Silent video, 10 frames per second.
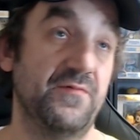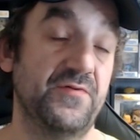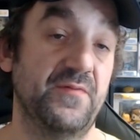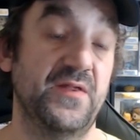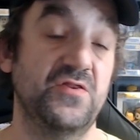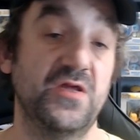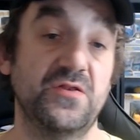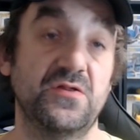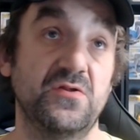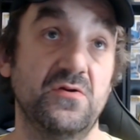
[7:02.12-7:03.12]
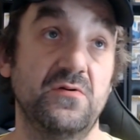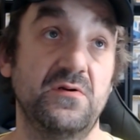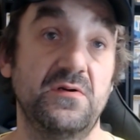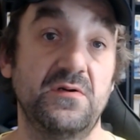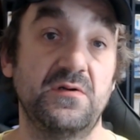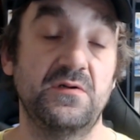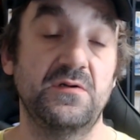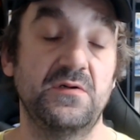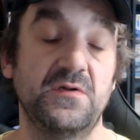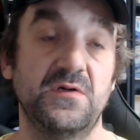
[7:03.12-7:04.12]
so I'm not chasing you.
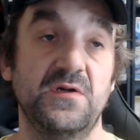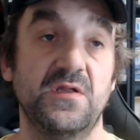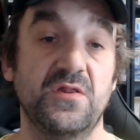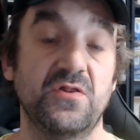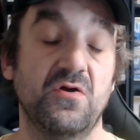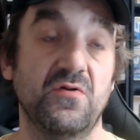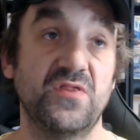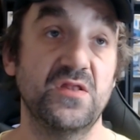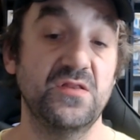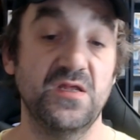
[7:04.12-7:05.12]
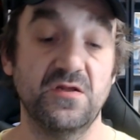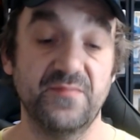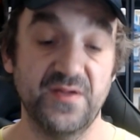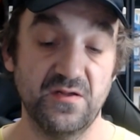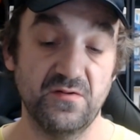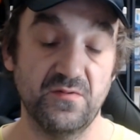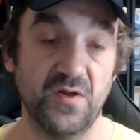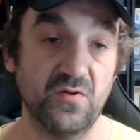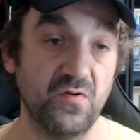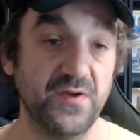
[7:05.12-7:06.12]
So this Tinkerbell,
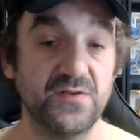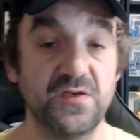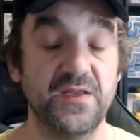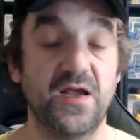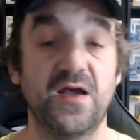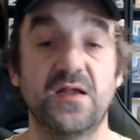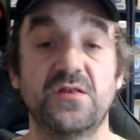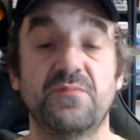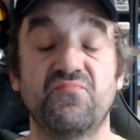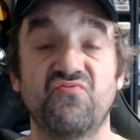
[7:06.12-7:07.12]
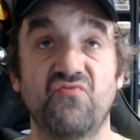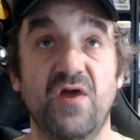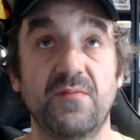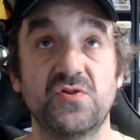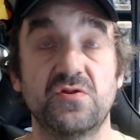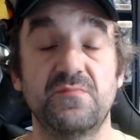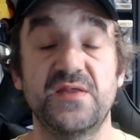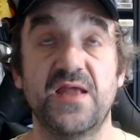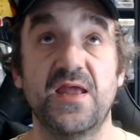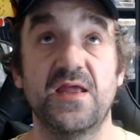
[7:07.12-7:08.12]
according to the odds, probably should
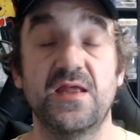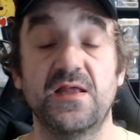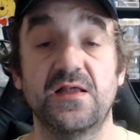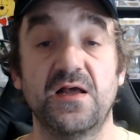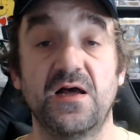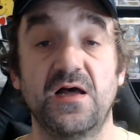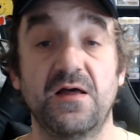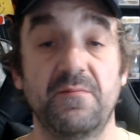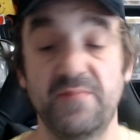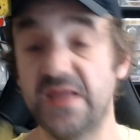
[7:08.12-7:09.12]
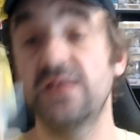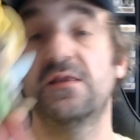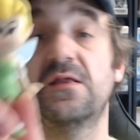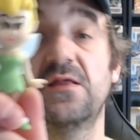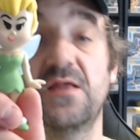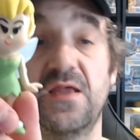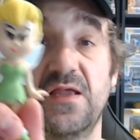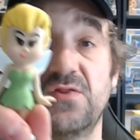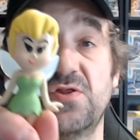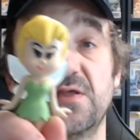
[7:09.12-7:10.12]
be a common.
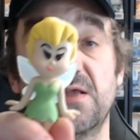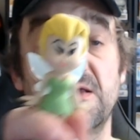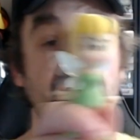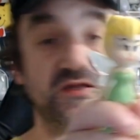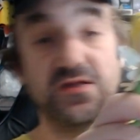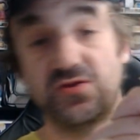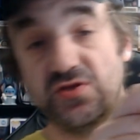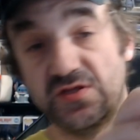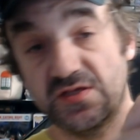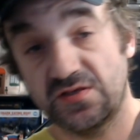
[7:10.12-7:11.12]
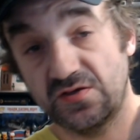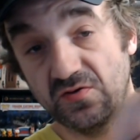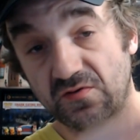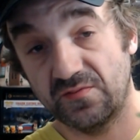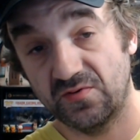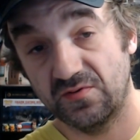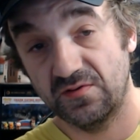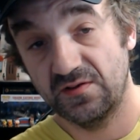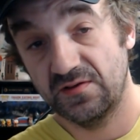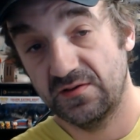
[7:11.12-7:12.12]
And she is adorable.
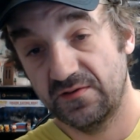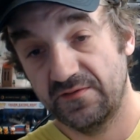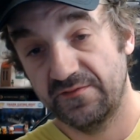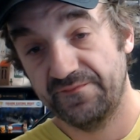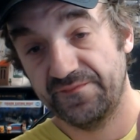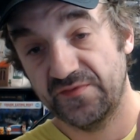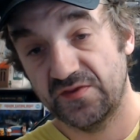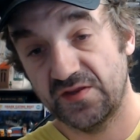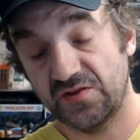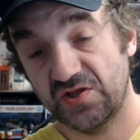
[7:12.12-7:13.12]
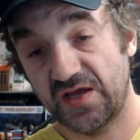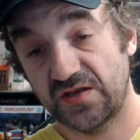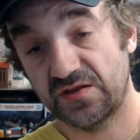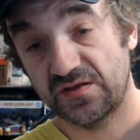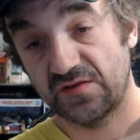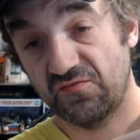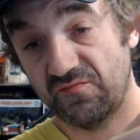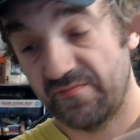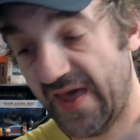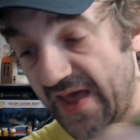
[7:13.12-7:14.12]
The chase is the
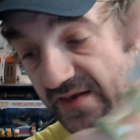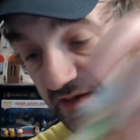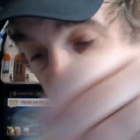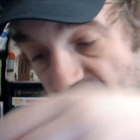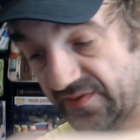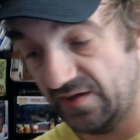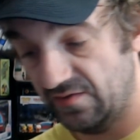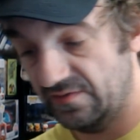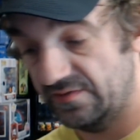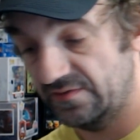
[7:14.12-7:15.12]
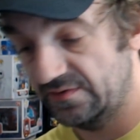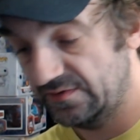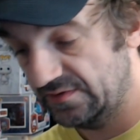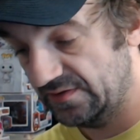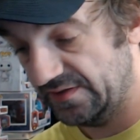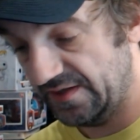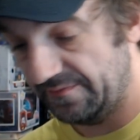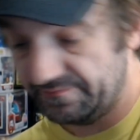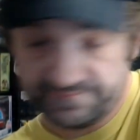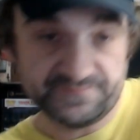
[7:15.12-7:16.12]
mad Tinkerbell. Yep.
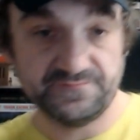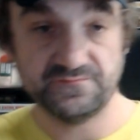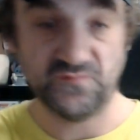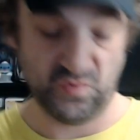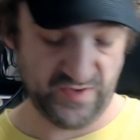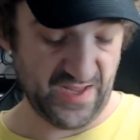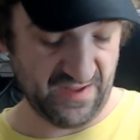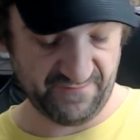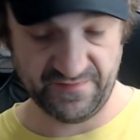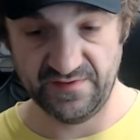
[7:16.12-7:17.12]
We have